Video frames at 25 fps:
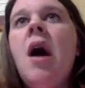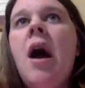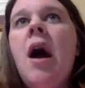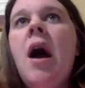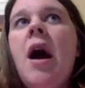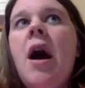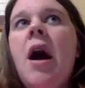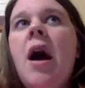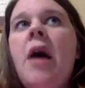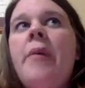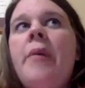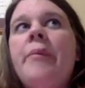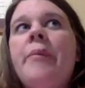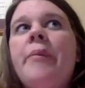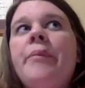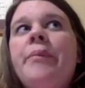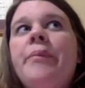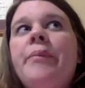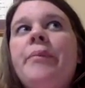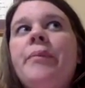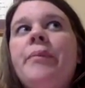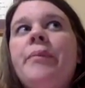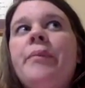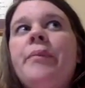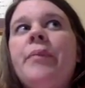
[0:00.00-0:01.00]

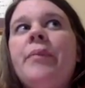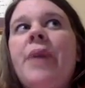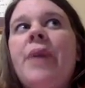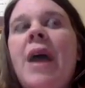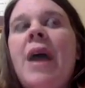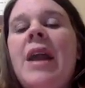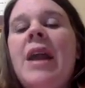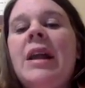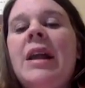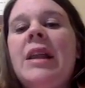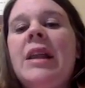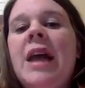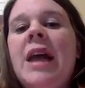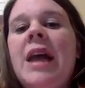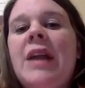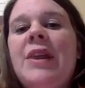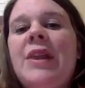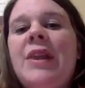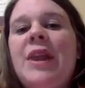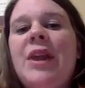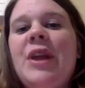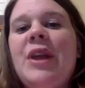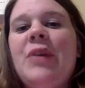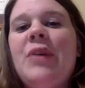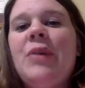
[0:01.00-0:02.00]
Kind of
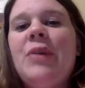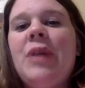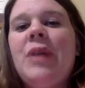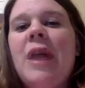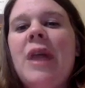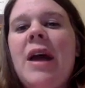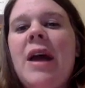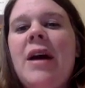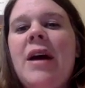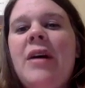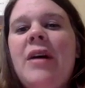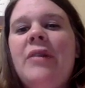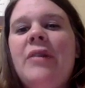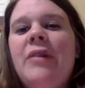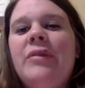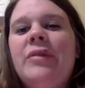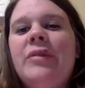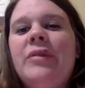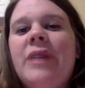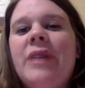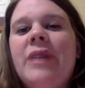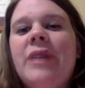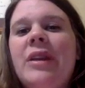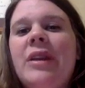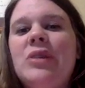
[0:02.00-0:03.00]
glad that I only have
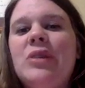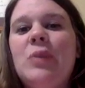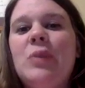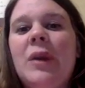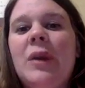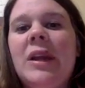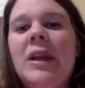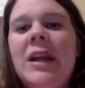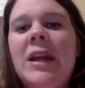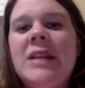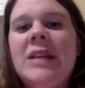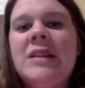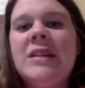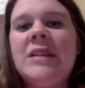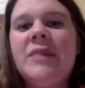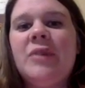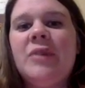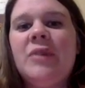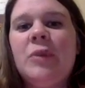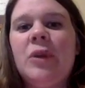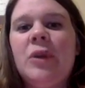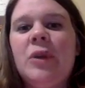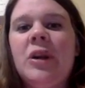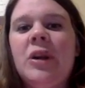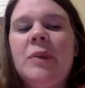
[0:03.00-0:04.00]
like 20 days left of
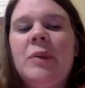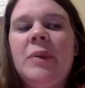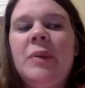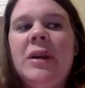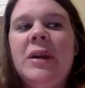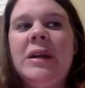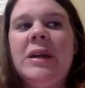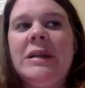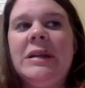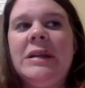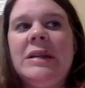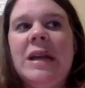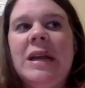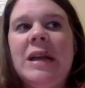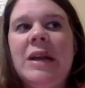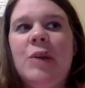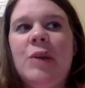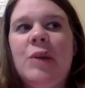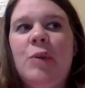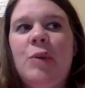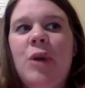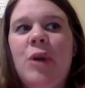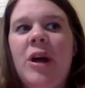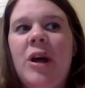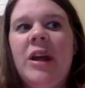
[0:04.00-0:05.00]
work because I could
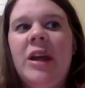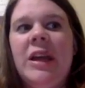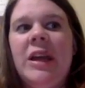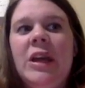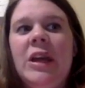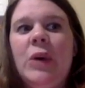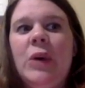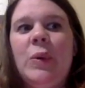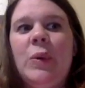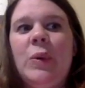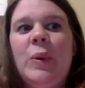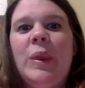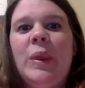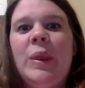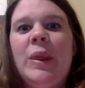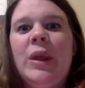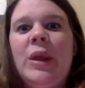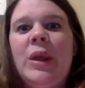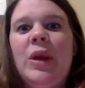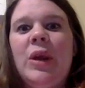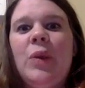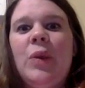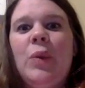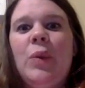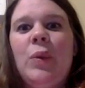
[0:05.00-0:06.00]
probably go in
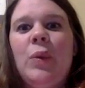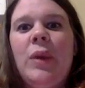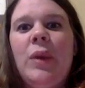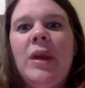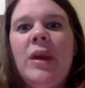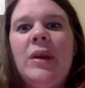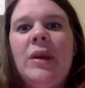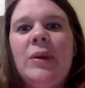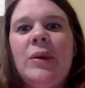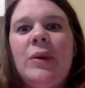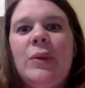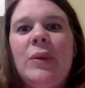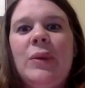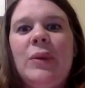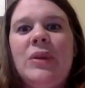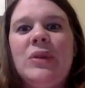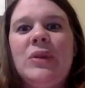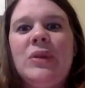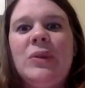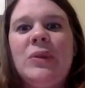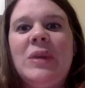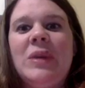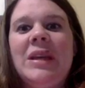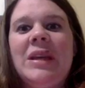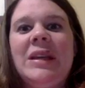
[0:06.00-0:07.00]
there like once a
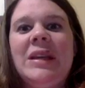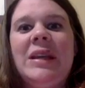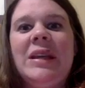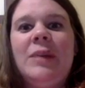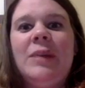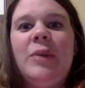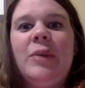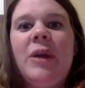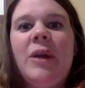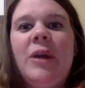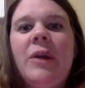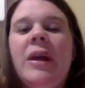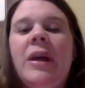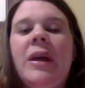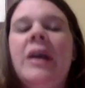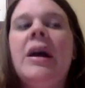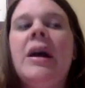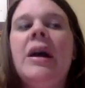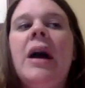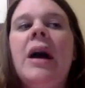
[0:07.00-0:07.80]
week and eat a brownie.